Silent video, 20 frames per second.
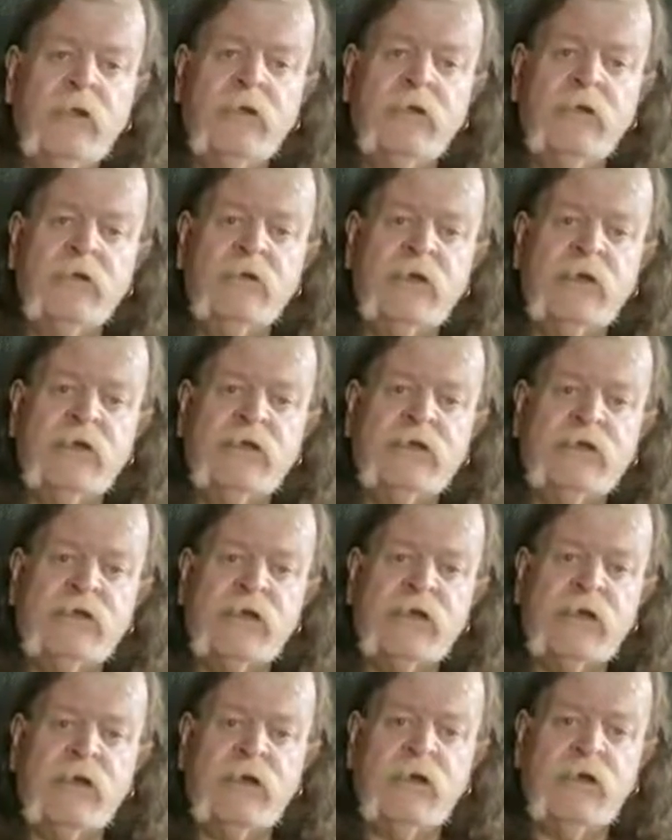there's
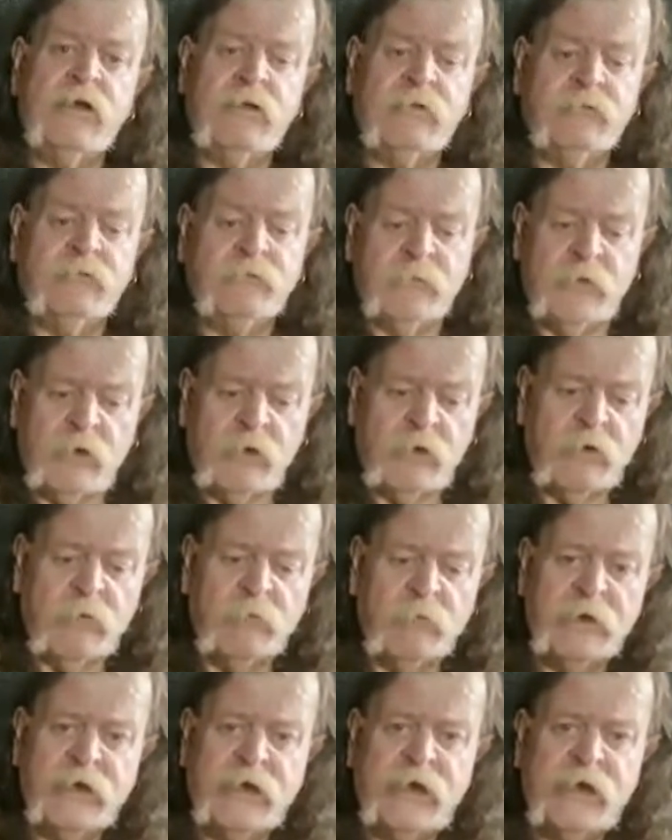um,
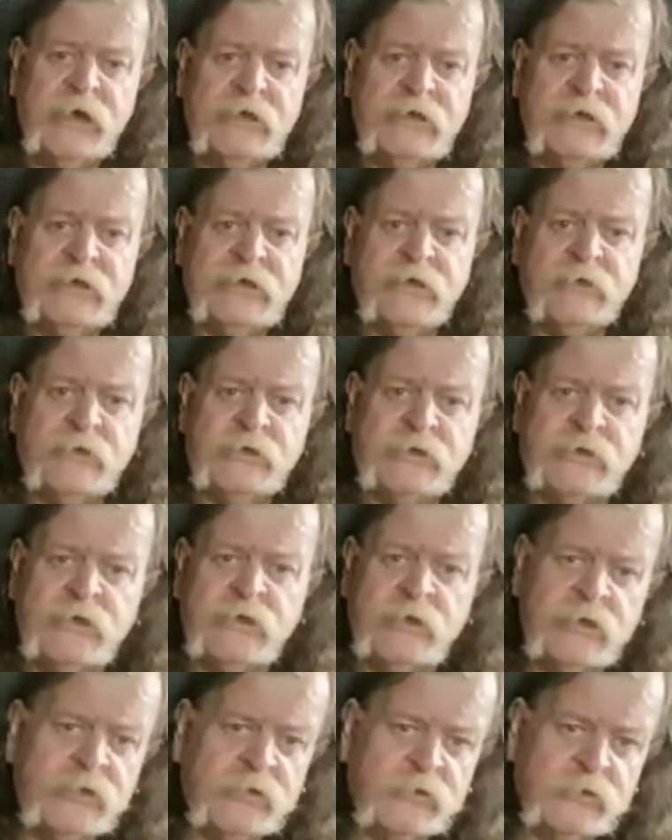Armen Alley down the
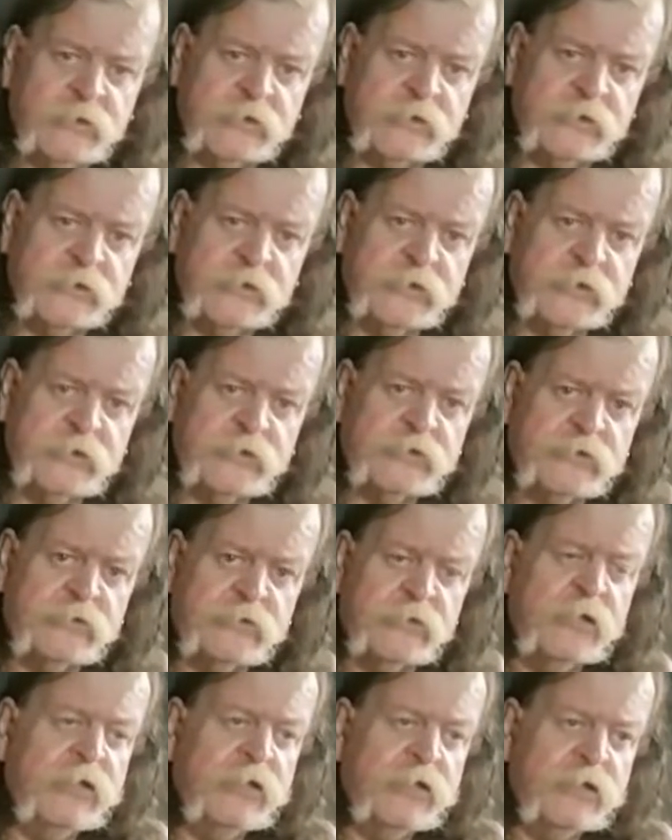side of the cathedral.
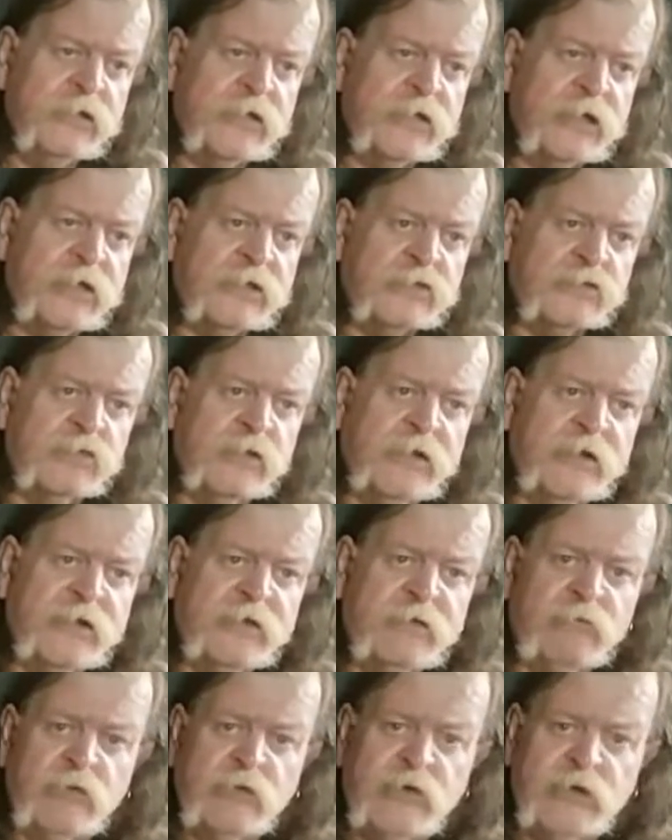That's where the
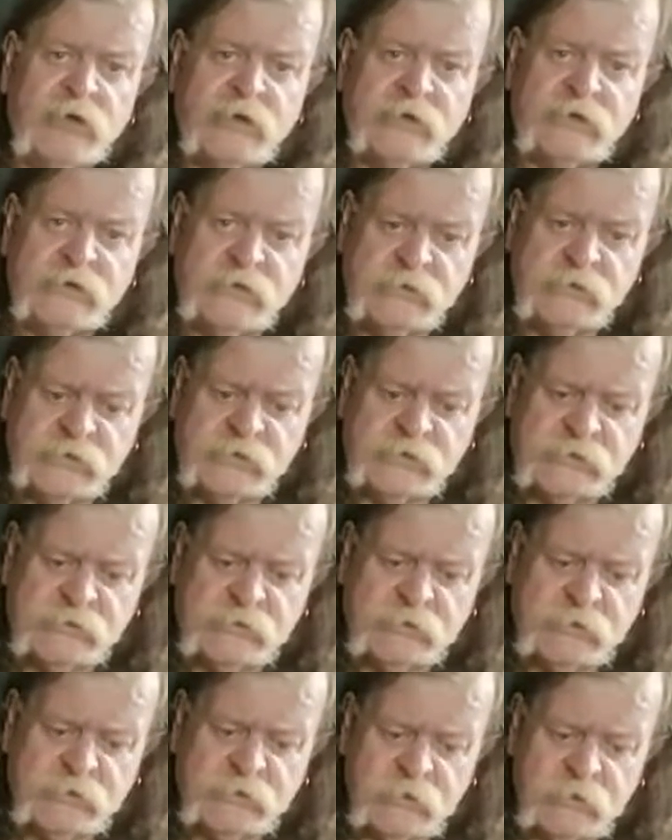moneyers used to
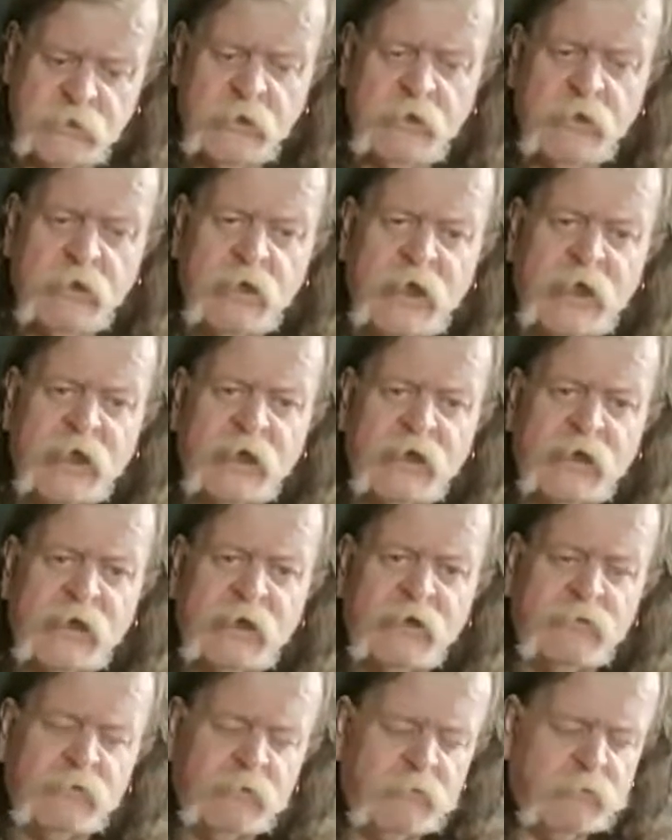hang
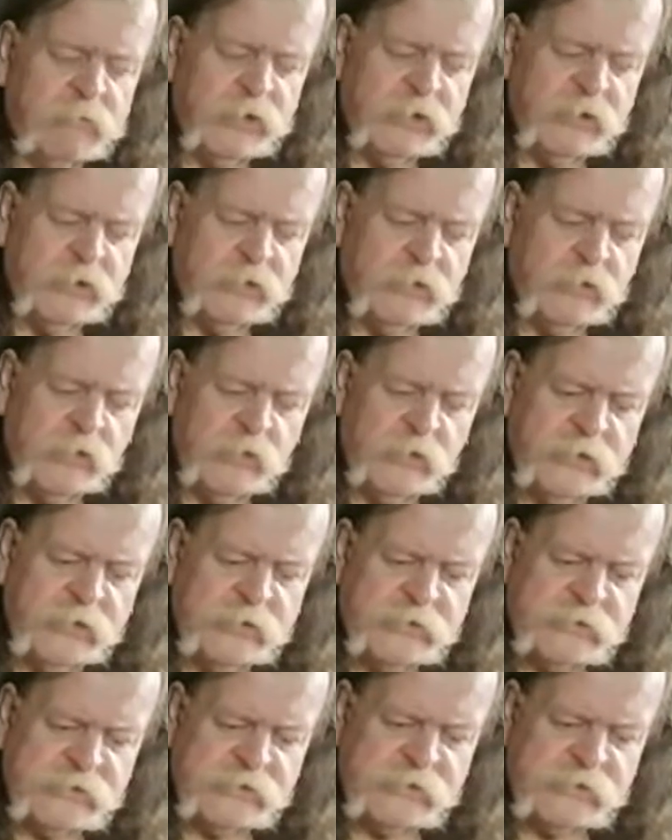out and make coins.